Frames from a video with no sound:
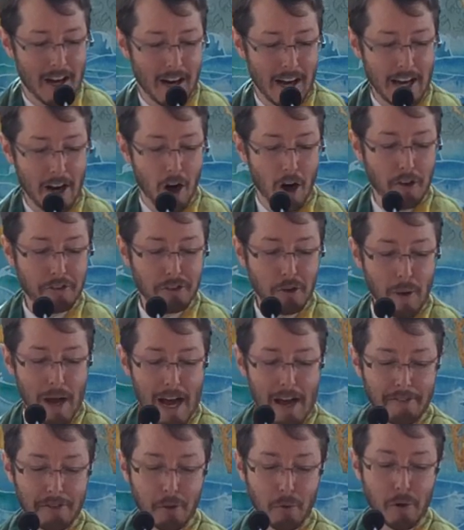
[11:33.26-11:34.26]
And also
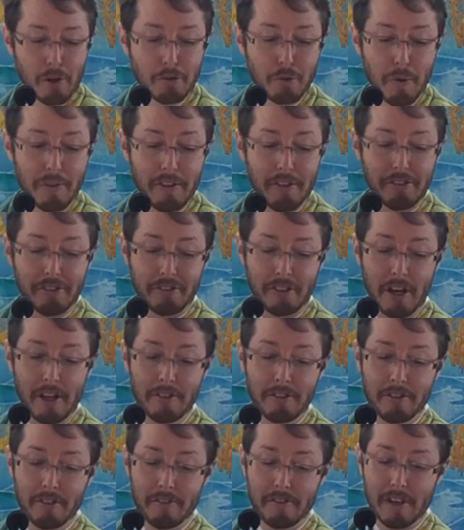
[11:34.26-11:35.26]
afterwards, when the
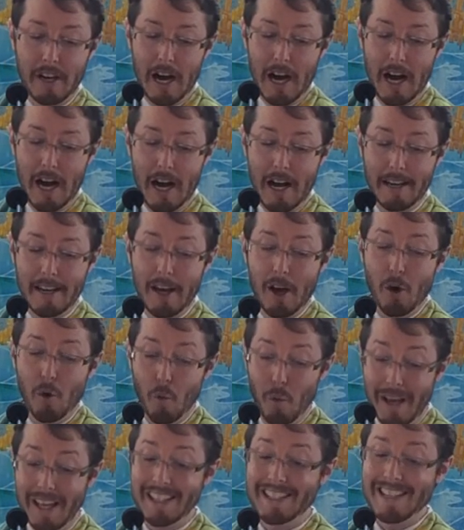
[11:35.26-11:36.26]
sons of God
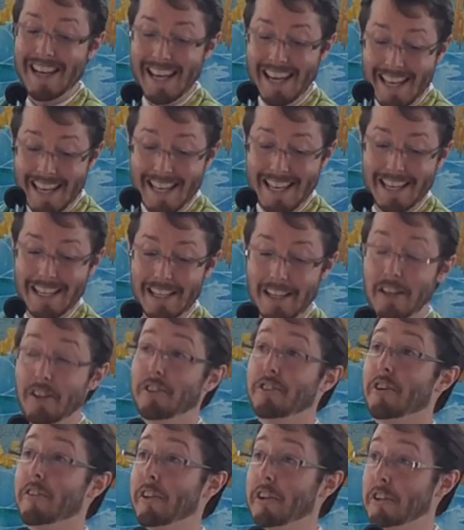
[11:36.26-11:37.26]
went in
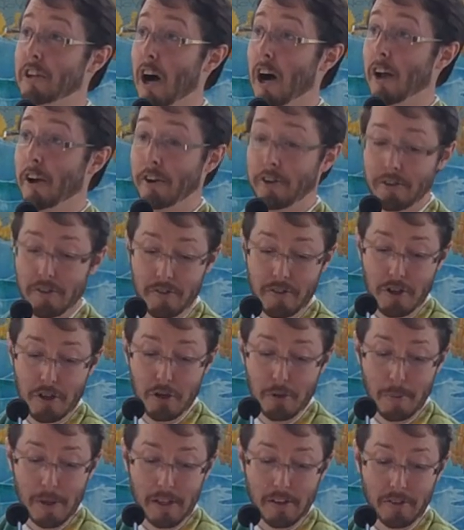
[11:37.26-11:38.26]
to the daughters of
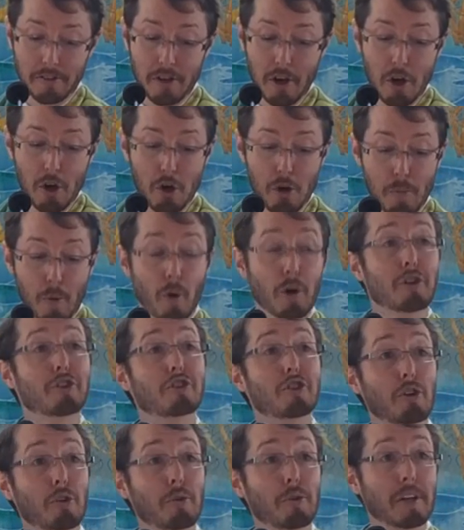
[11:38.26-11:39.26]
humans who bore
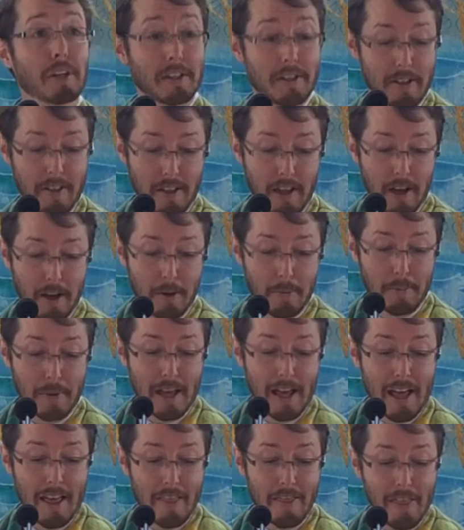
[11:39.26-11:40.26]
children to them,
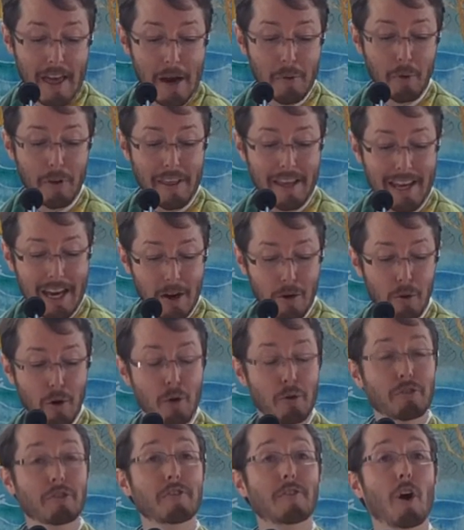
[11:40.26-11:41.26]
they were the
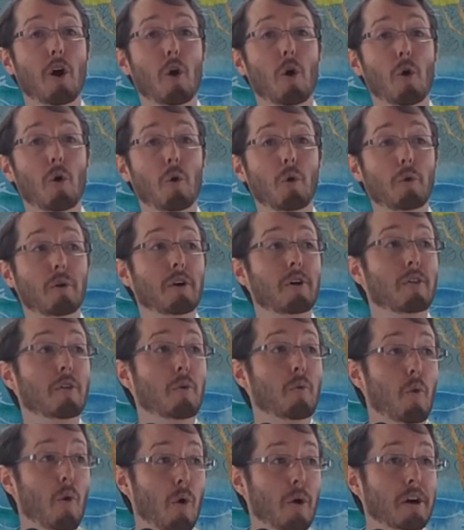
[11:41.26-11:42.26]
heroes of old,
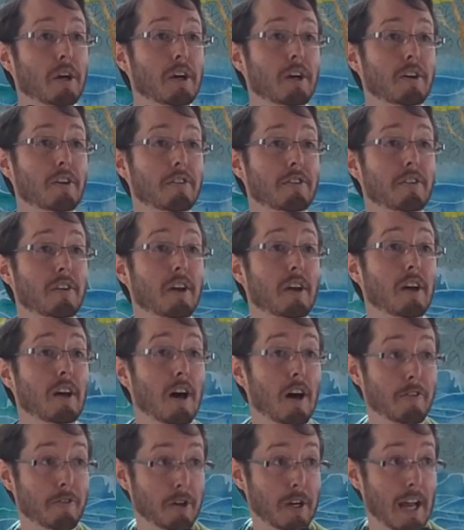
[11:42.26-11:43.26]
the warriors
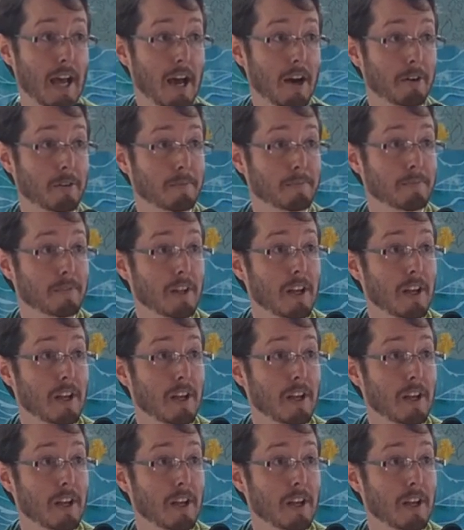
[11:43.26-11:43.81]
of renown.